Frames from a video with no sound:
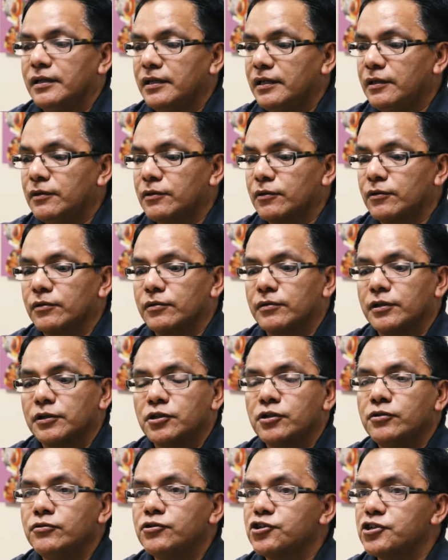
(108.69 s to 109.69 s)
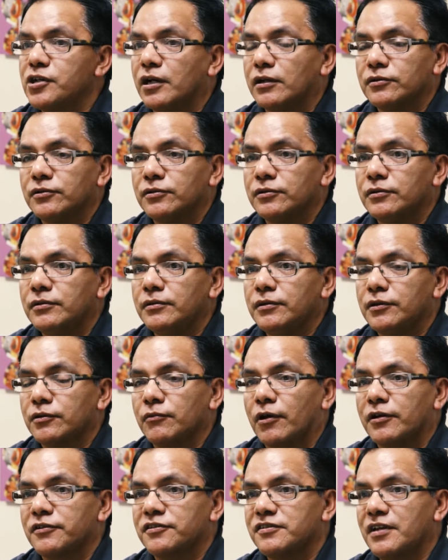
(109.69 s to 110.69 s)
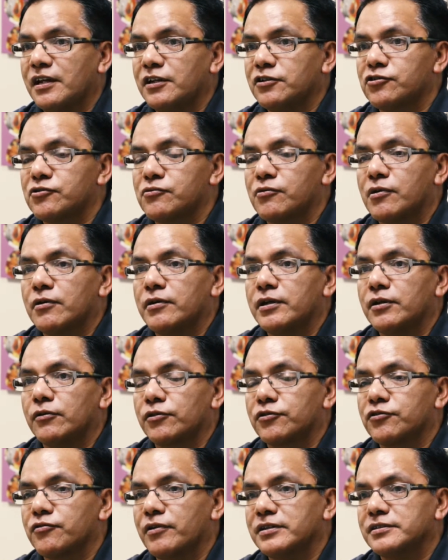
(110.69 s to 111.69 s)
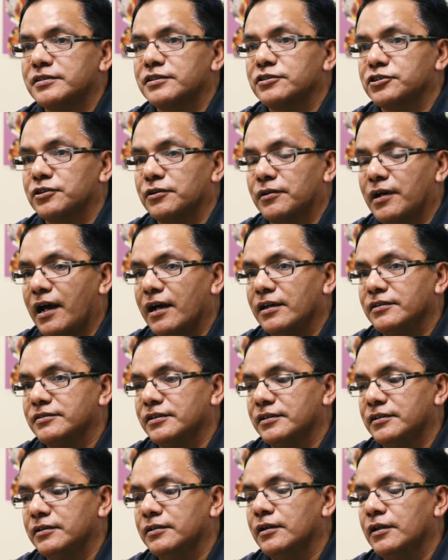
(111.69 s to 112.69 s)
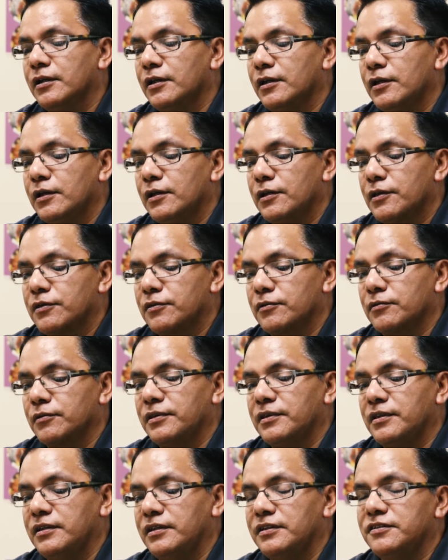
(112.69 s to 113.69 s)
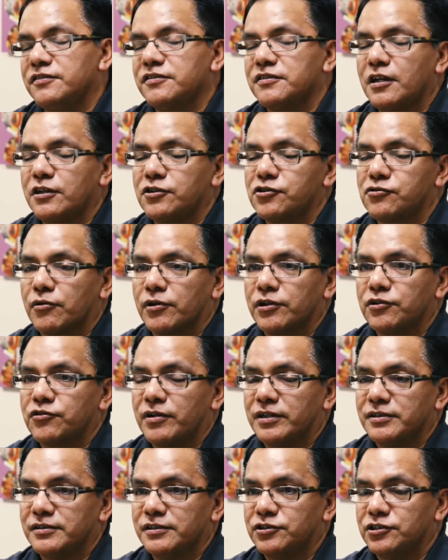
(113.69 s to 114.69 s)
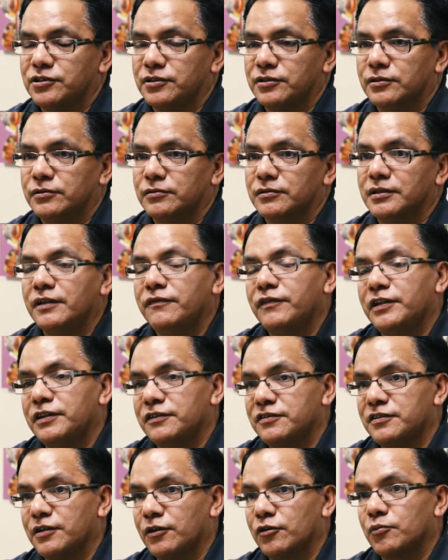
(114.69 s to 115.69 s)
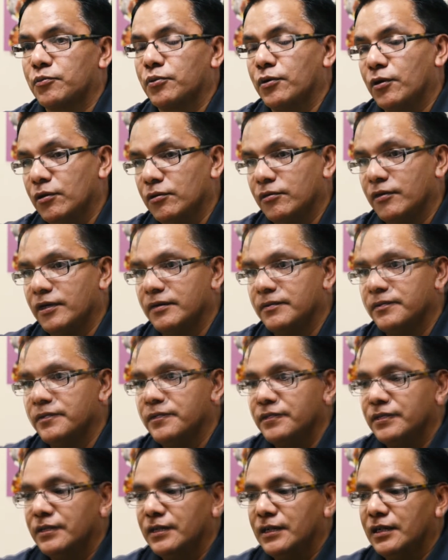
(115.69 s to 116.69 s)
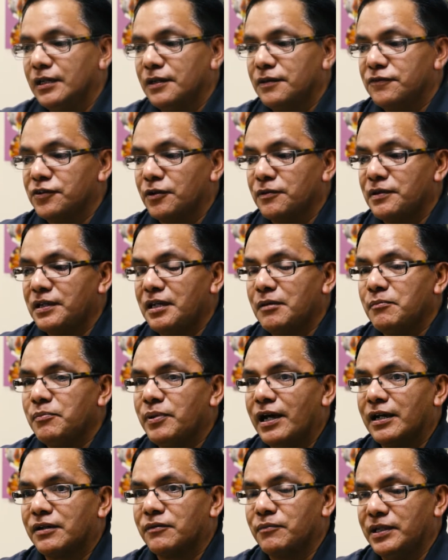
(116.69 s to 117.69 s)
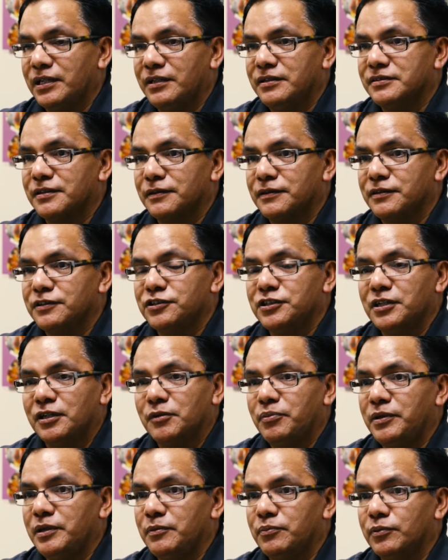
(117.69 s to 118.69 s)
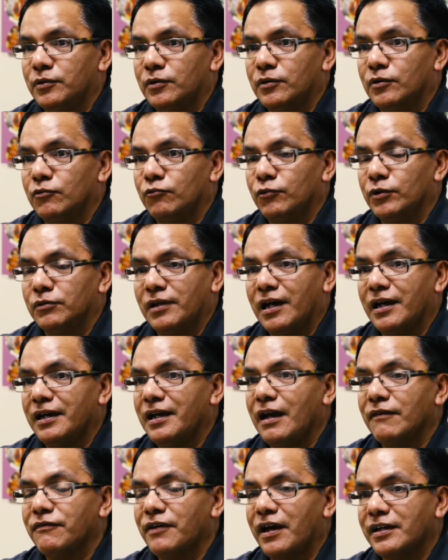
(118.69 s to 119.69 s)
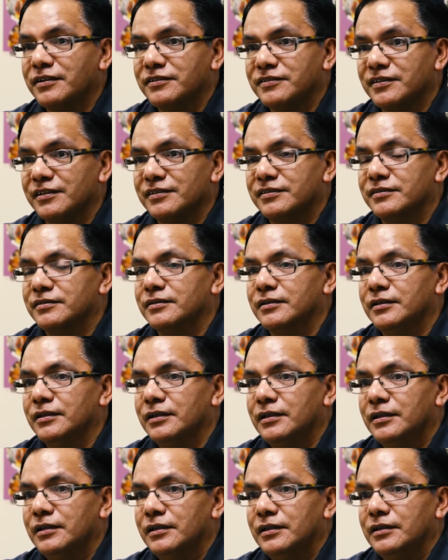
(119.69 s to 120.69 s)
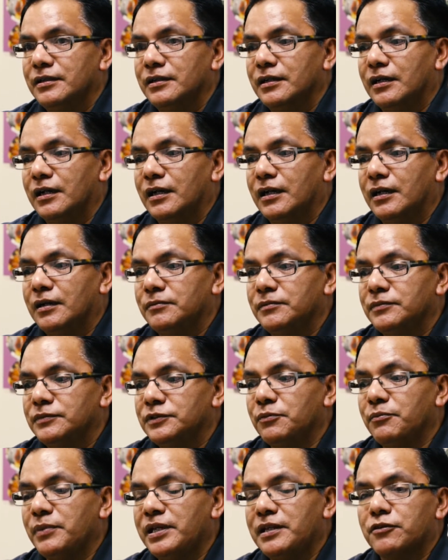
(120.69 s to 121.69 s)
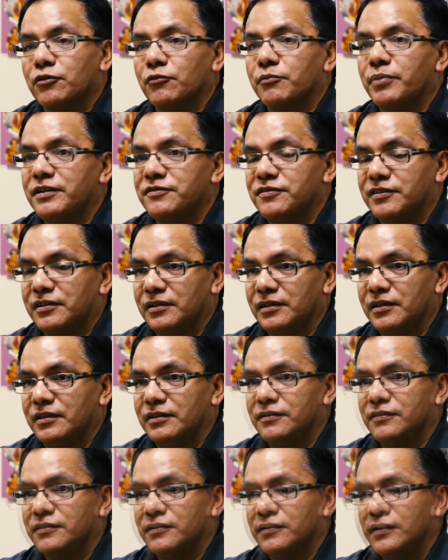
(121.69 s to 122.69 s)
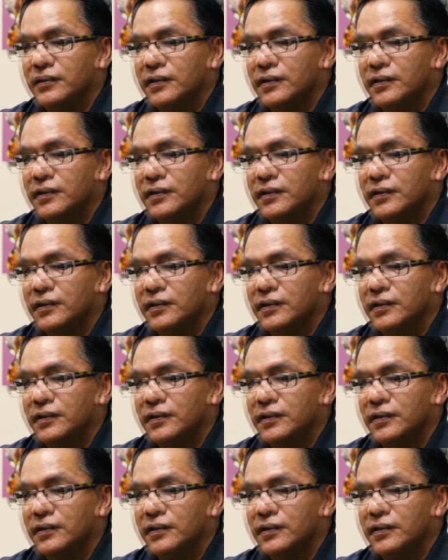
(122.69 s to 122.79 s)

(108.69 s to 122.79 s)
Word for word: either youth shelter through our sanctuary or transitional housing through the Sanctuary Transitional Living Center program. Uh, so the impact means that these young people will not have access um, to meet their basic needs.